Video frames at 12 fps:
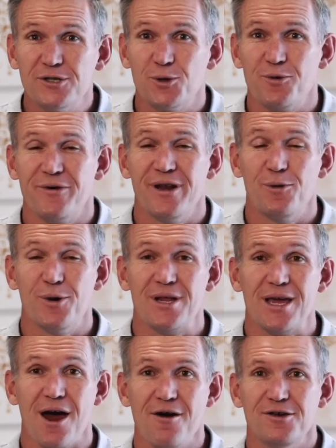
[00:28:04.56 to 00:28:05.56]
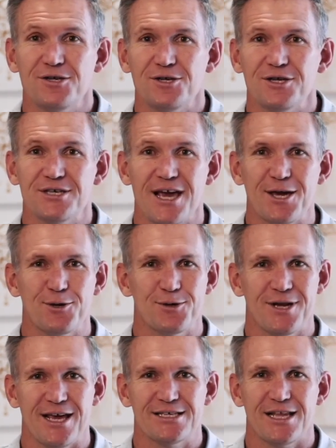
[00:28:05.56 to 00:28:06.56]
also really want to encourage you to take
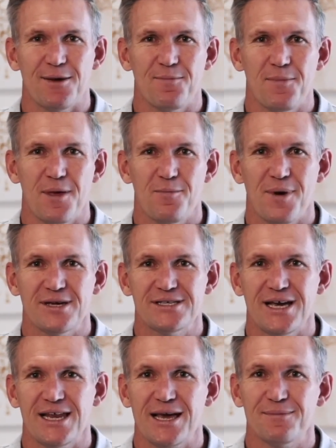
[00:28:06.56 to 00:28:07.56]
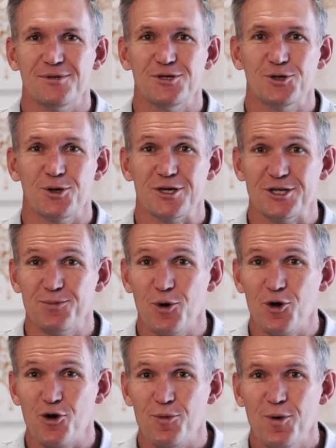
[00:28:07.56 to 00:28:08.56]
your next step by signing up to join a
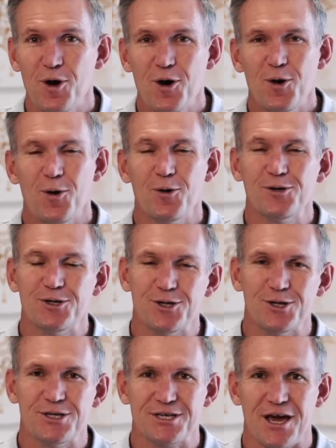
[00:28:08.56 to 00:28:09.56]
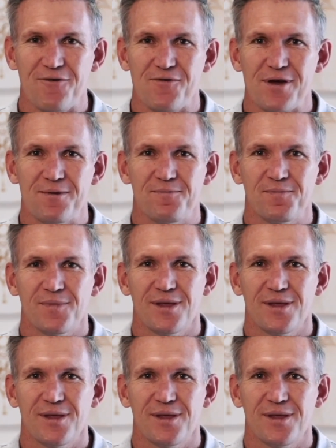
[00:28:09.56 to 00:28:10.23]
small group or to do discovery.